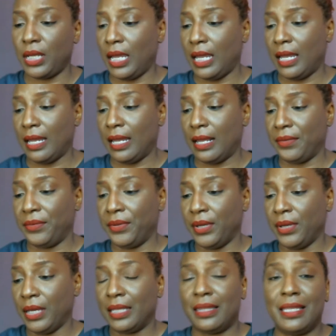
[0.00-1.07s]
and
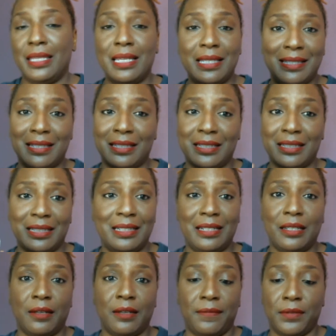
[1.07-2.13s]
this is a good
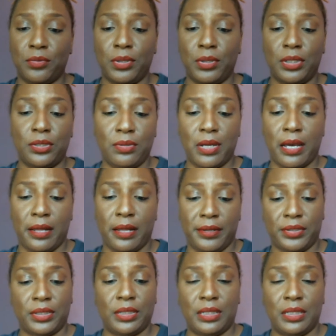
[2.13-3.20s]
deal for $22,
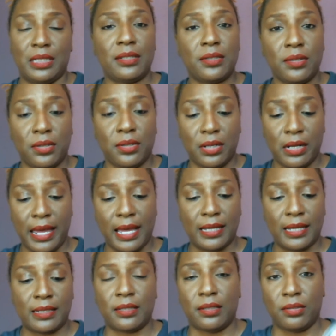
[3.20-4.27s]
because this is going to
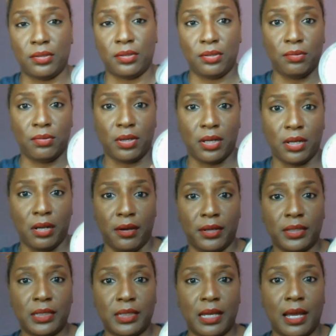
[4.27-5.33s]
last you a
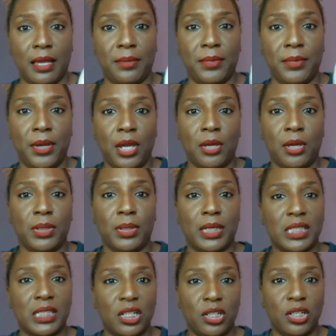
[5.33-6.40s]
long time, because
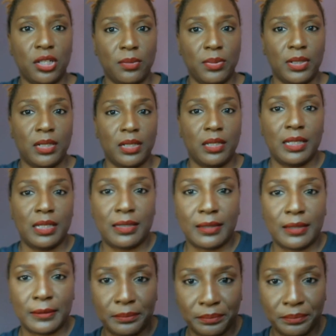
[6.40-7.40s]
a little bit of this